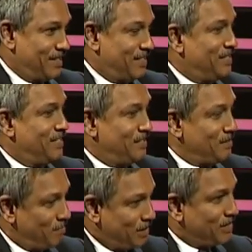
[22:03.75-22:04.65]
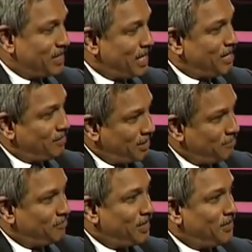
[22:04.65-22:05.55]
This is because I have
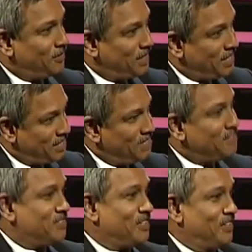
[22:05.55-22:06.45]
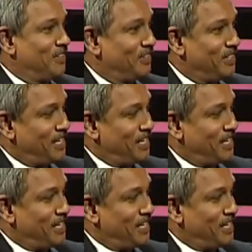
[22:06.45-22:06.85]
confined to the industrial law.